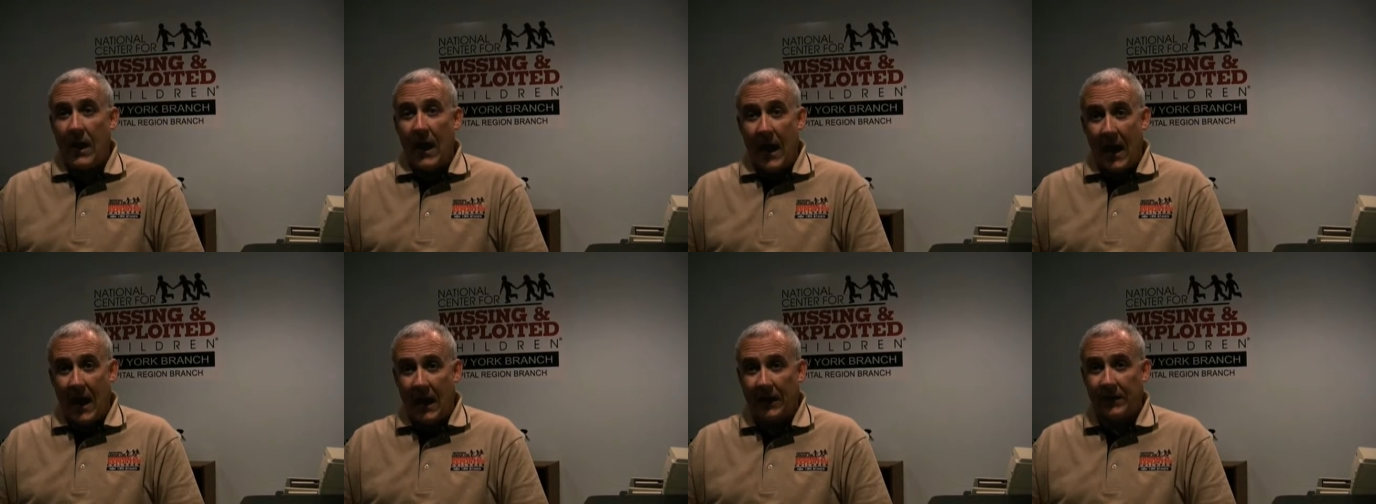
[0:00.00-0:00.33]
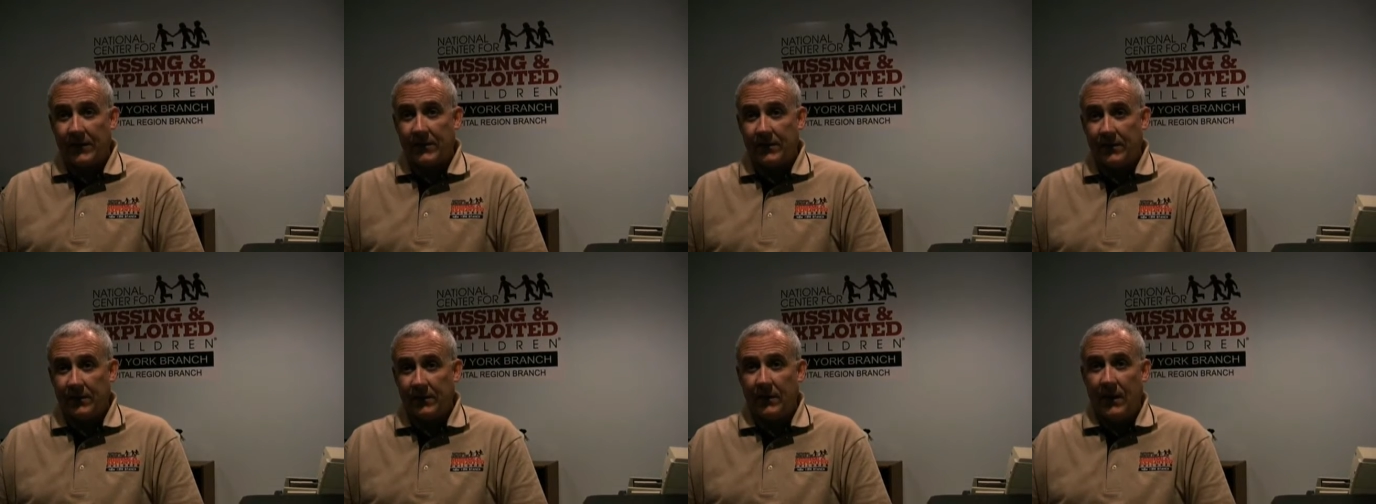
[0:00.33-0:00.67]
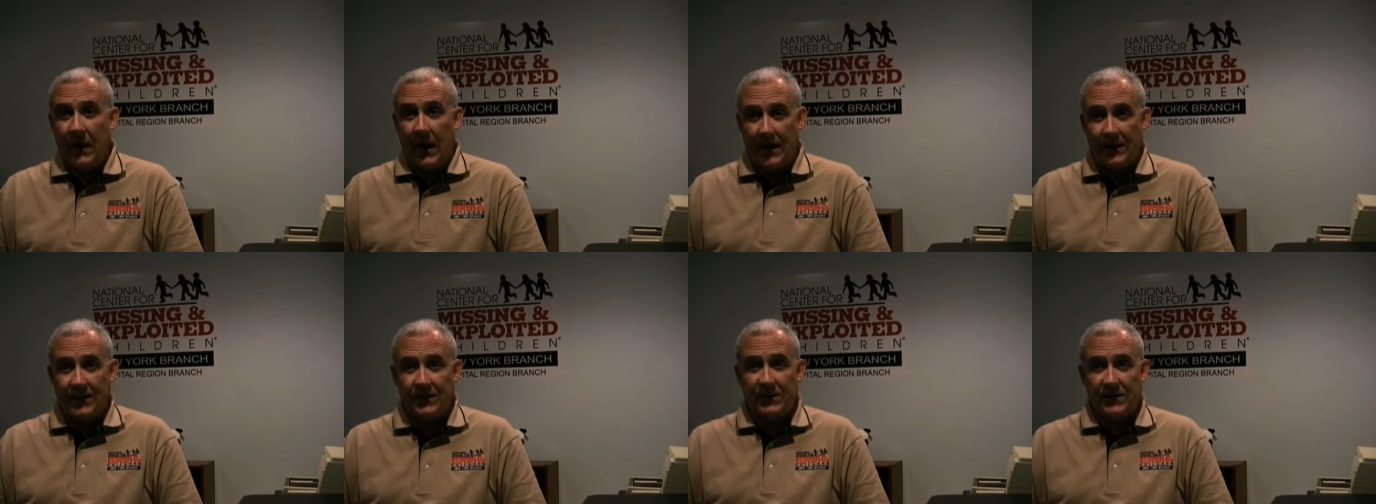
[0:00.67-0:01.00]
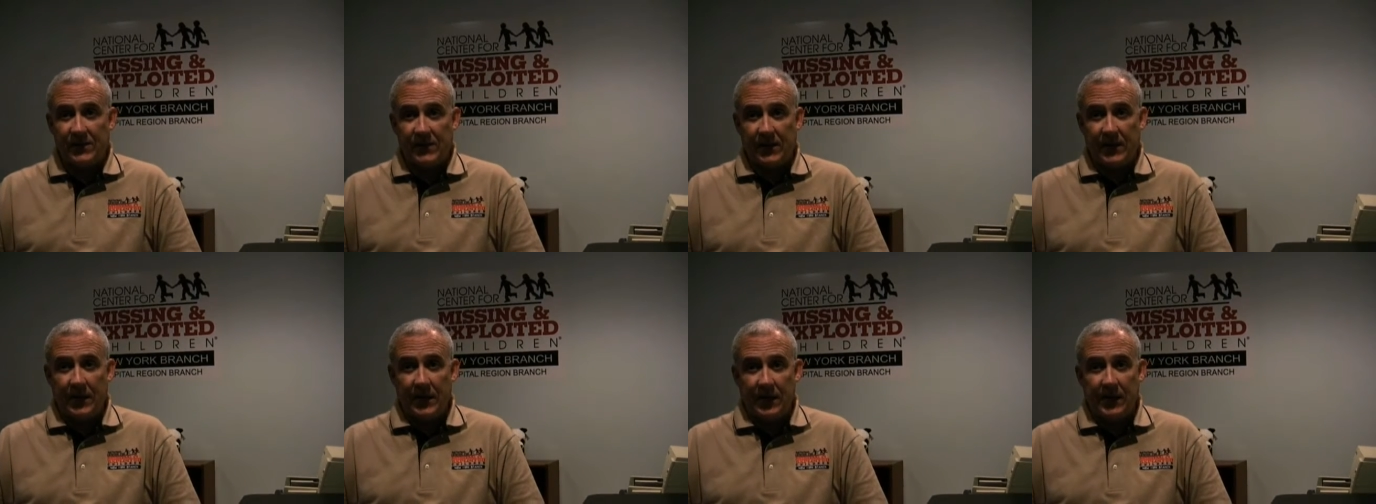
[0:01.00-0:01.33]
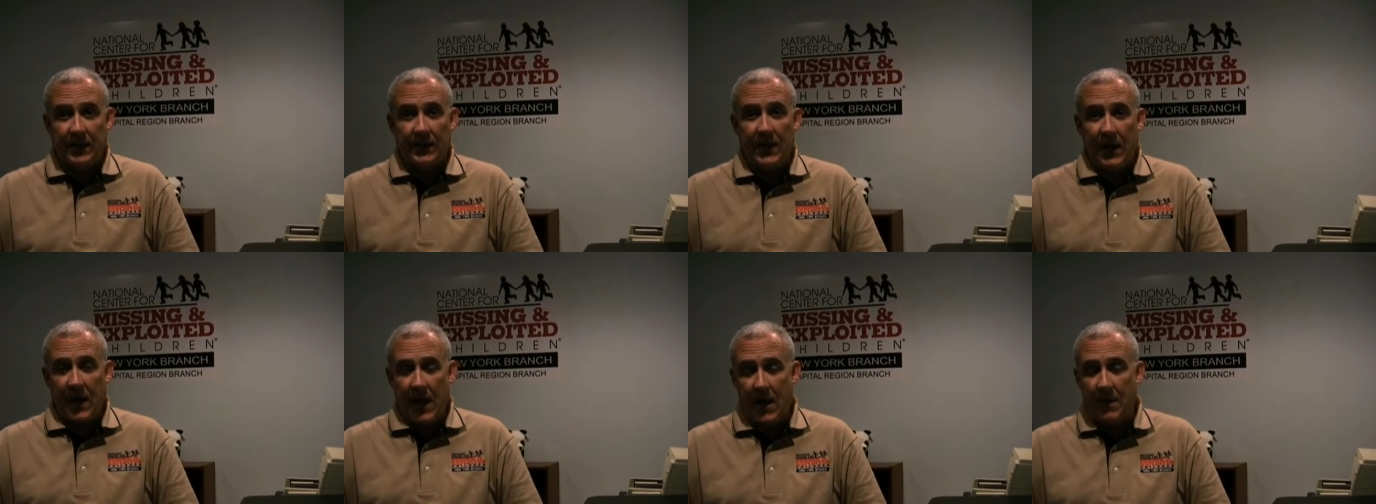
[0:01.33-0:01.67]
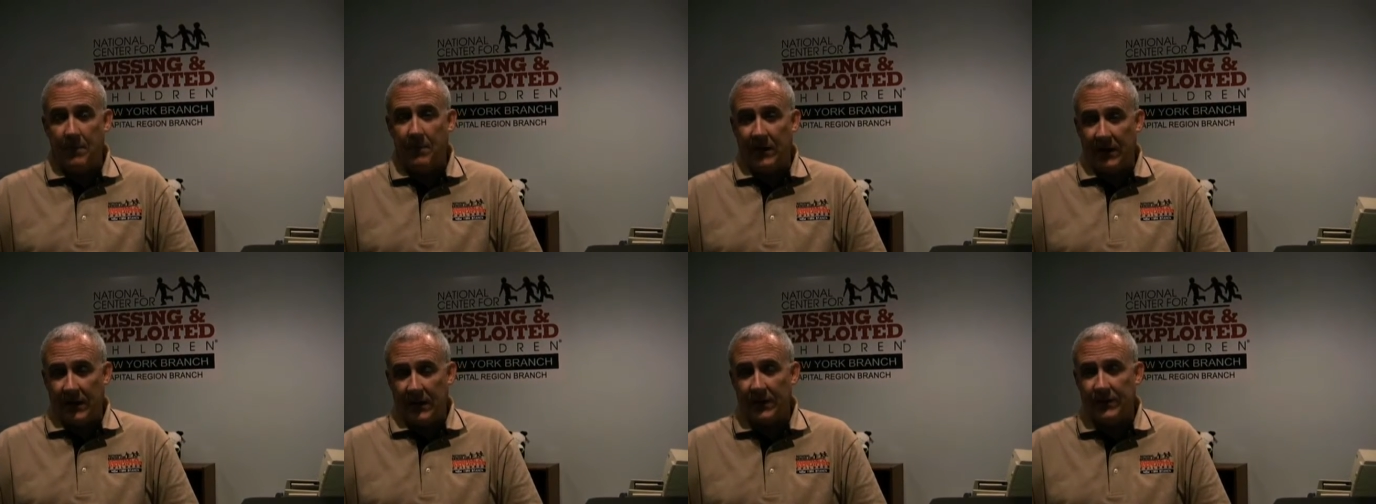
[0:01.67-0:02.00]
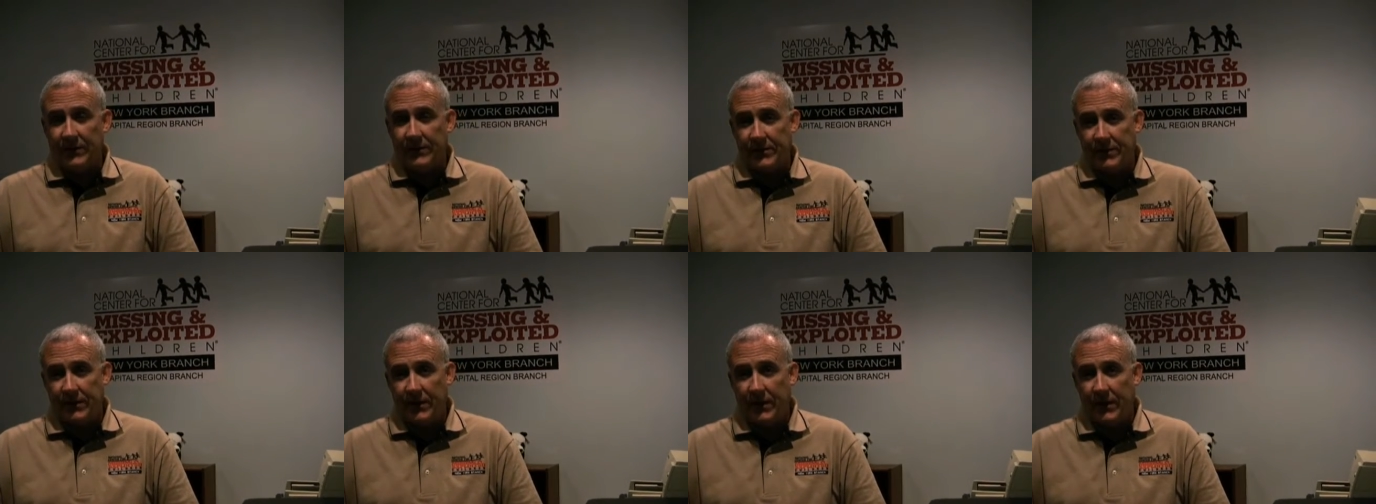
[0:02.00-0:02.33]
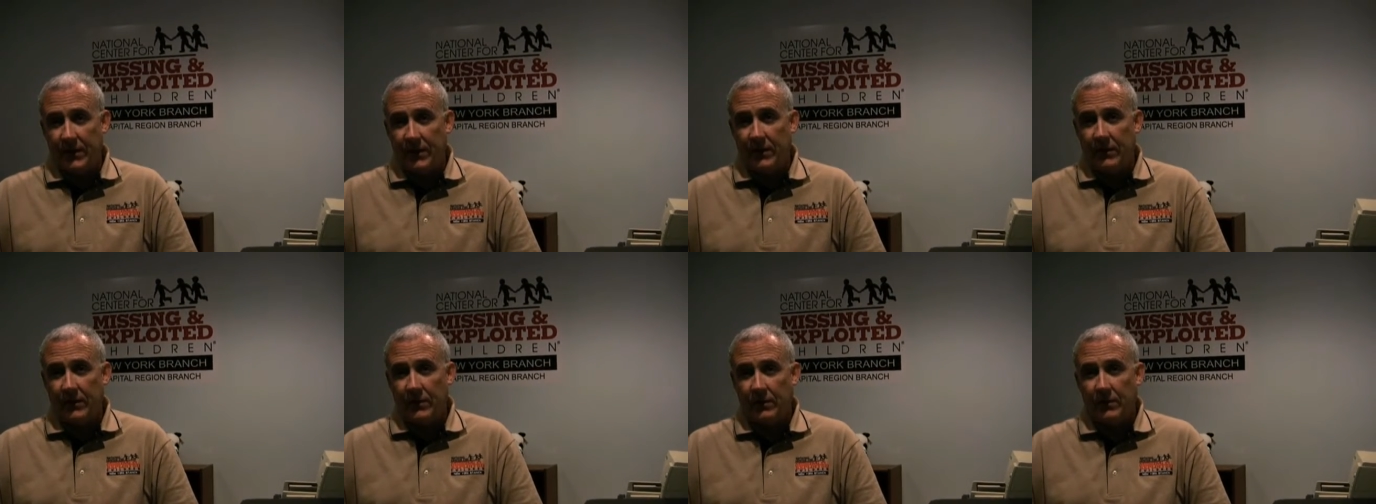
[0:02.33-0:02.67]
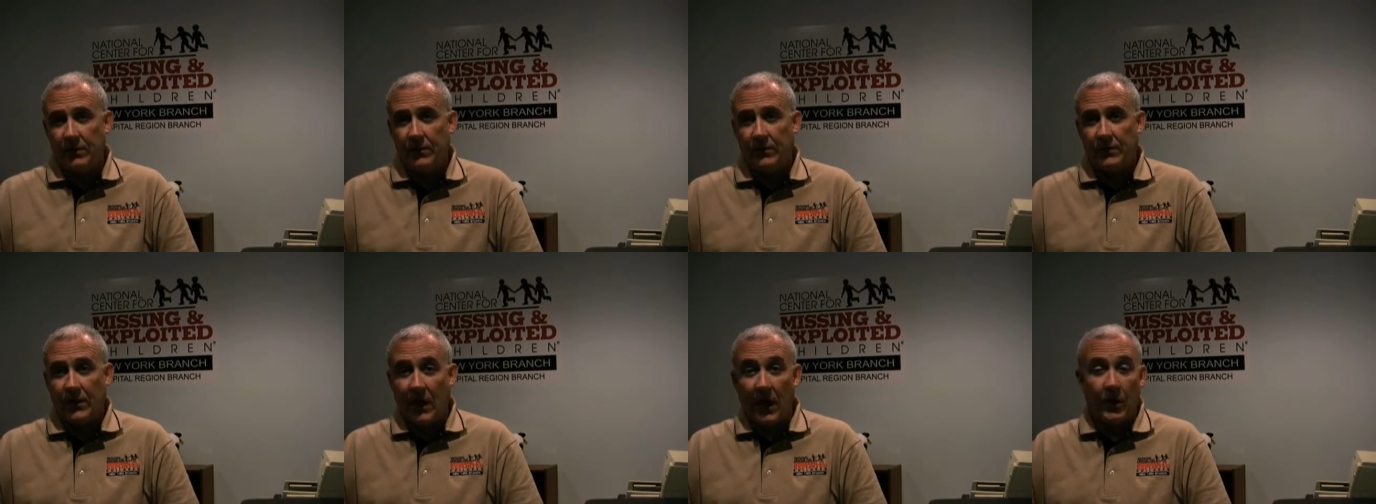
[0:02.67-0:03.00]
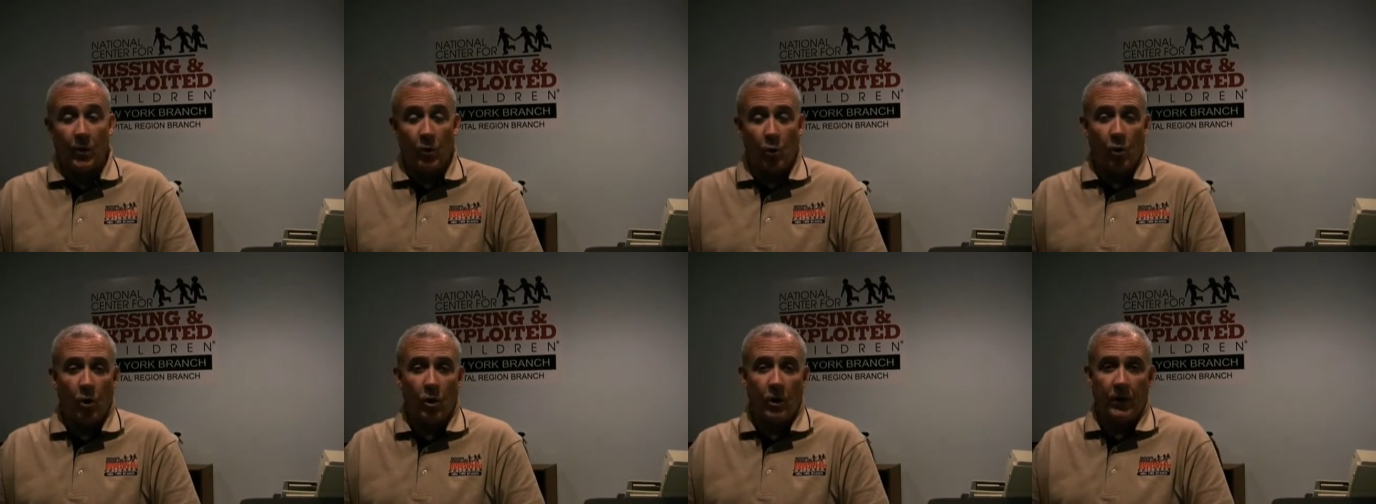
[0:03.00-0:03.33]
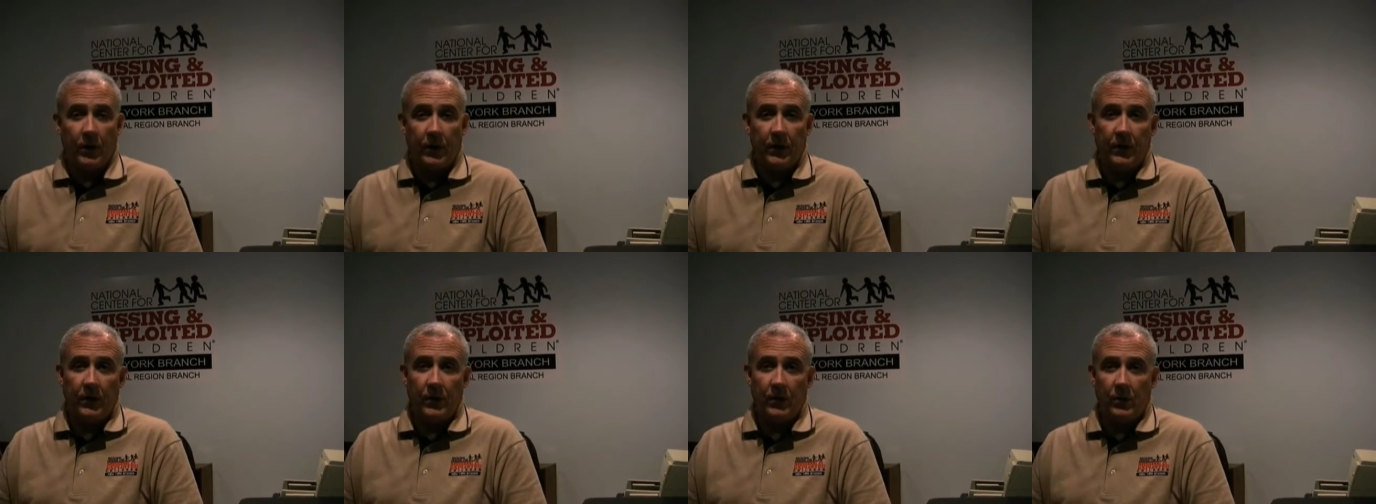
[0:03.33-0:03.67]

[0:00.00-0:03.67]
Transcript: at ncmec.org,